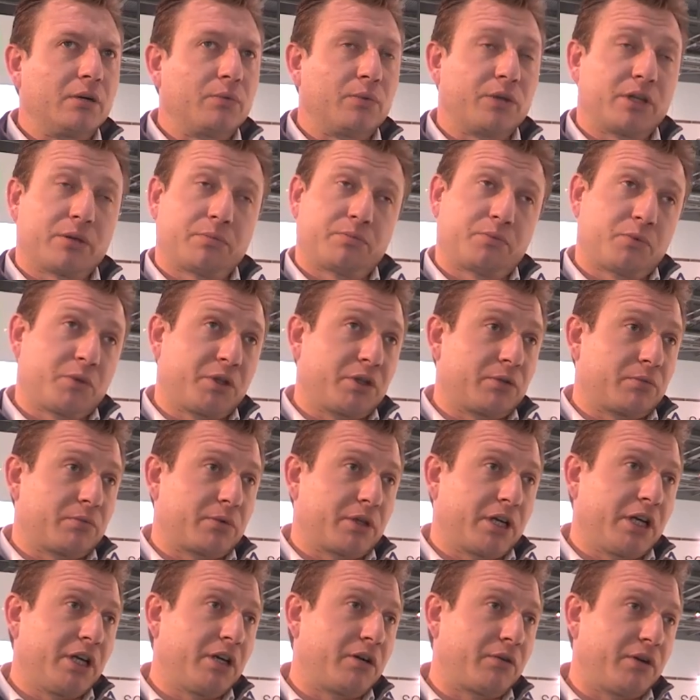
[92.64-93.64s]
with, a, with an
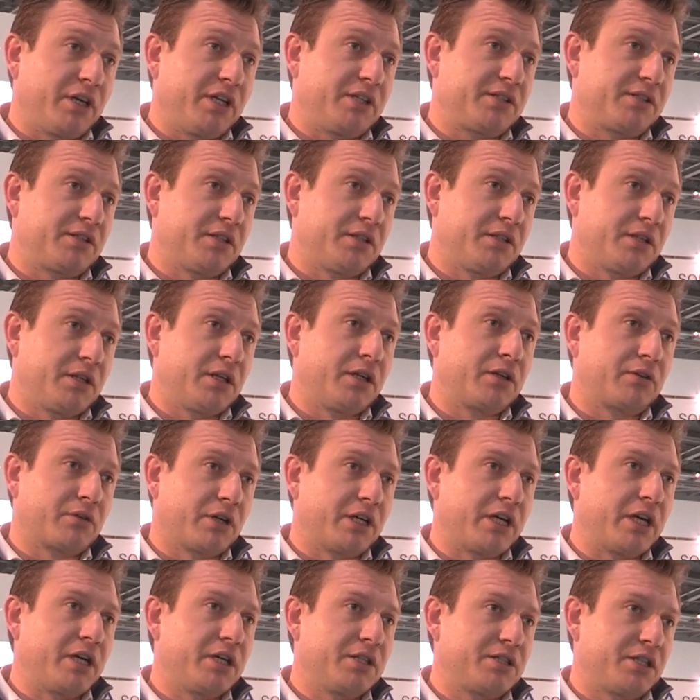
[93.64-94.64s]
increase in, in,
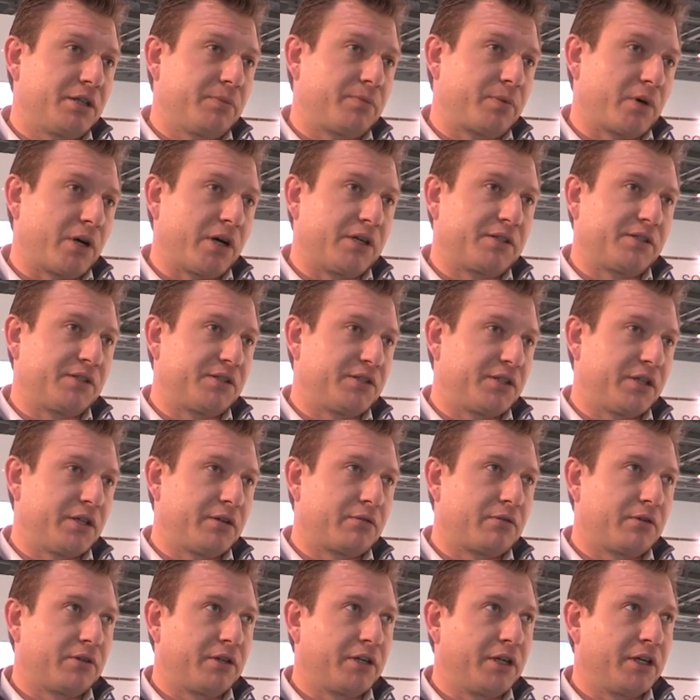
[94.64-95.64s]
grid energy prices
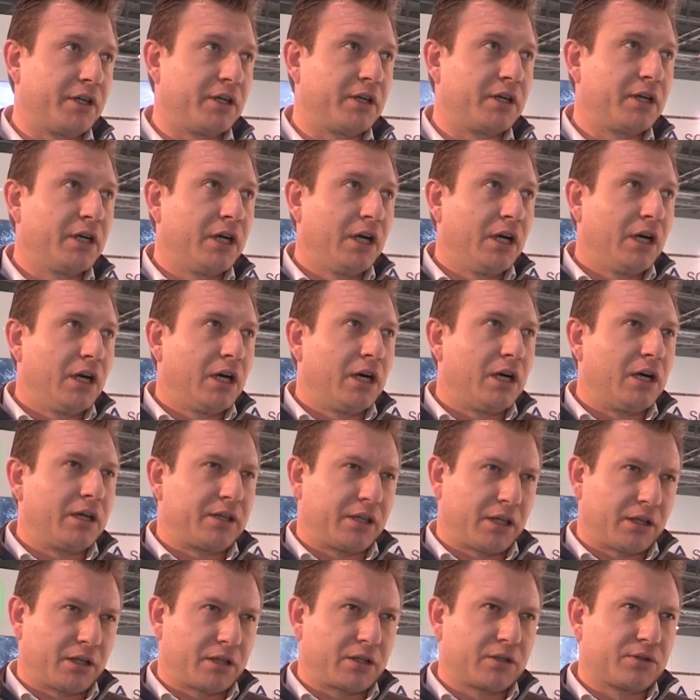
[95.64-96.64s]
year on year, I
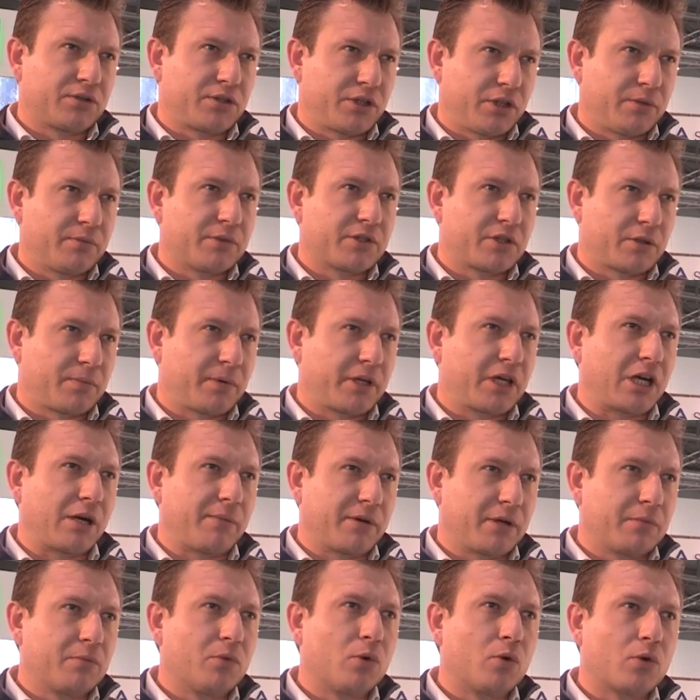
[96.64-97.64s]
think consumers are
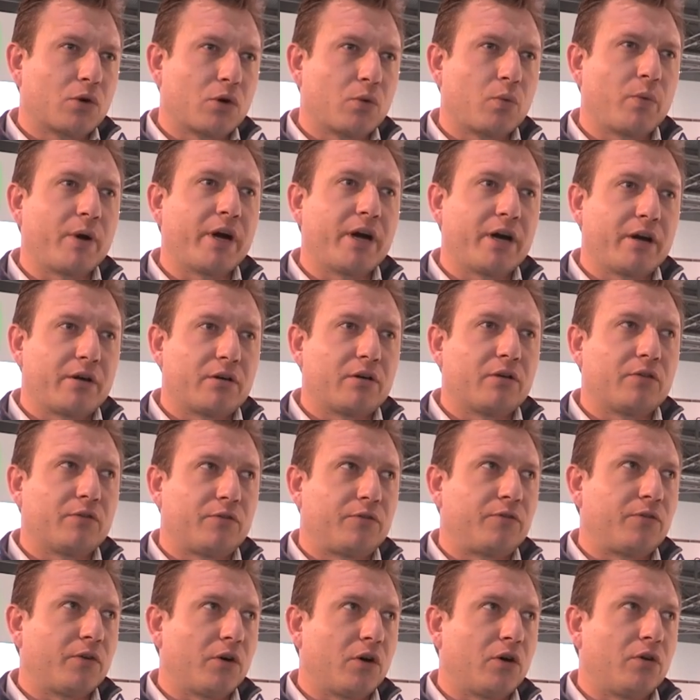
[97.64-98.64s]
becoming more aware
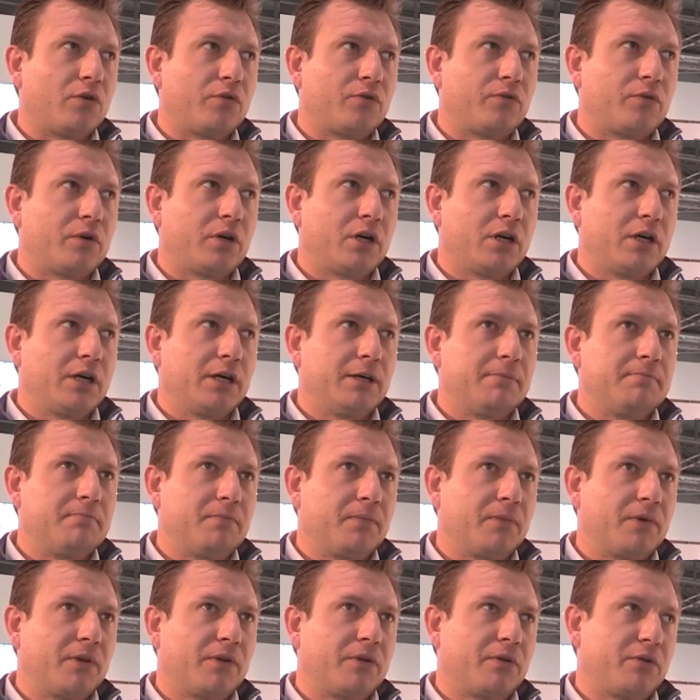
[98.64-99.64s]
of, of um,
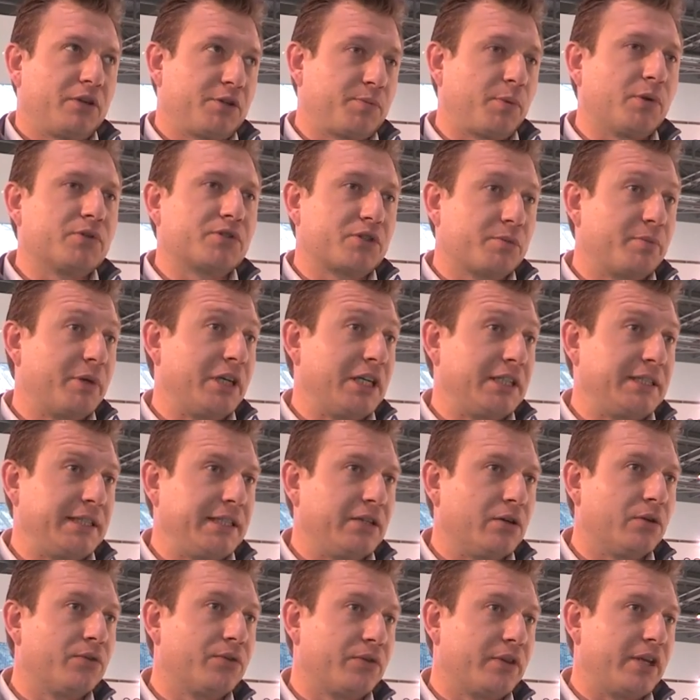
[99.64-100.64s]
the
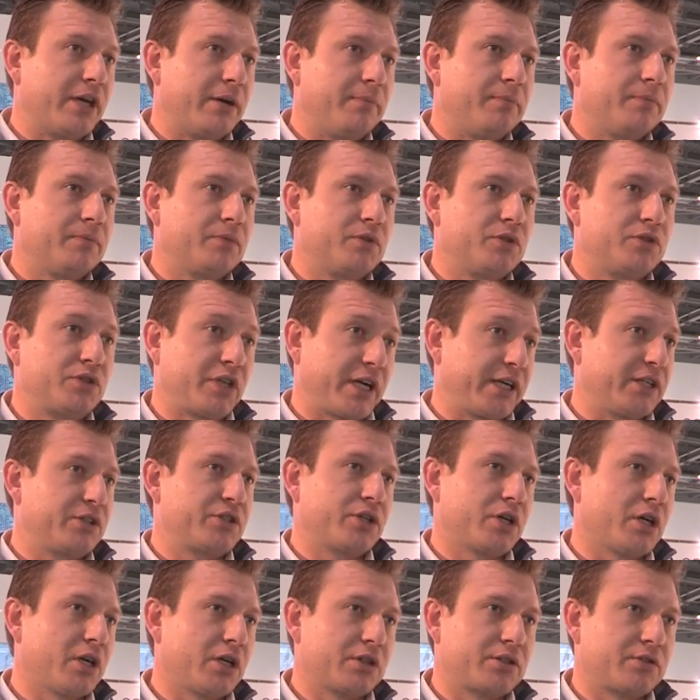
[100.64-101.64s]
responsibility on them to take
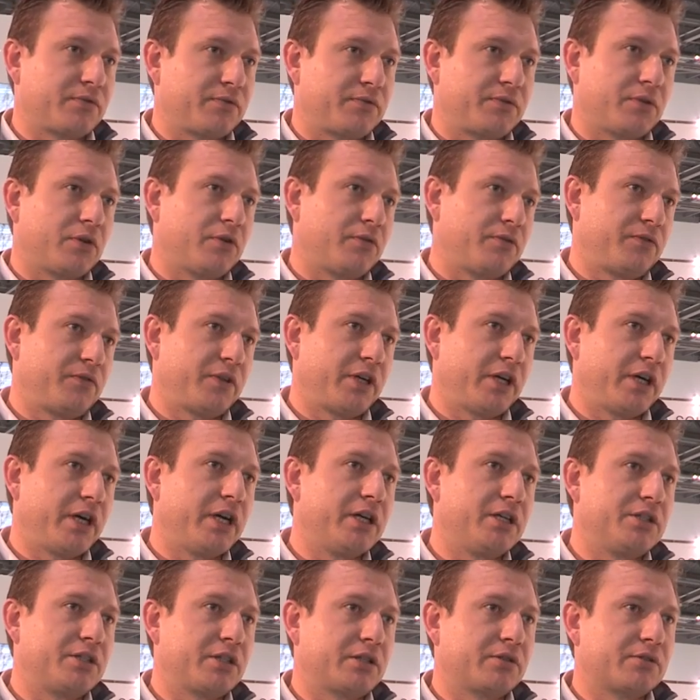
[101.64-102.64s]
charge of, of their
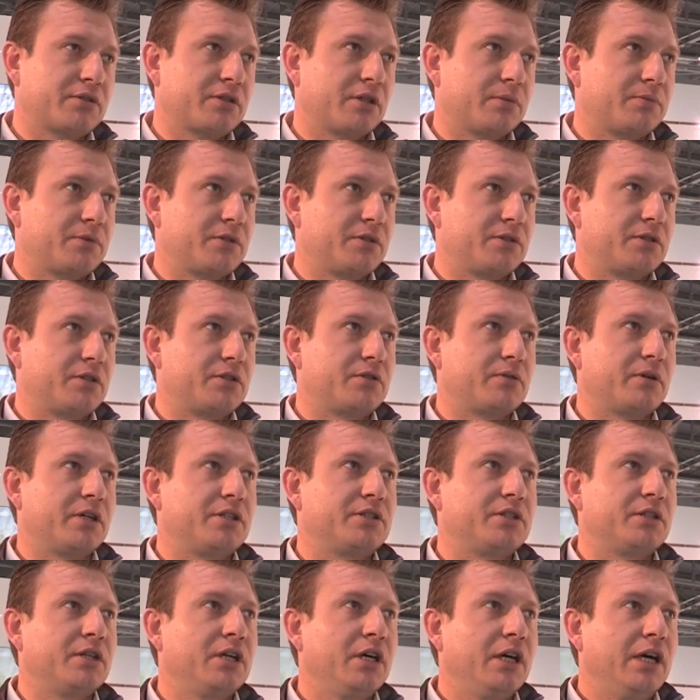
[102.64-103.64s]
energy consumption
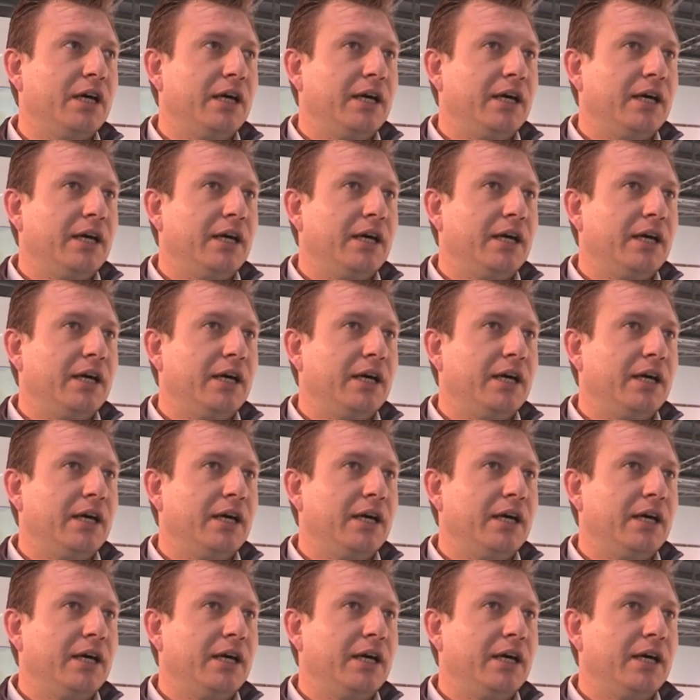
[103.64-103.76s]
situation.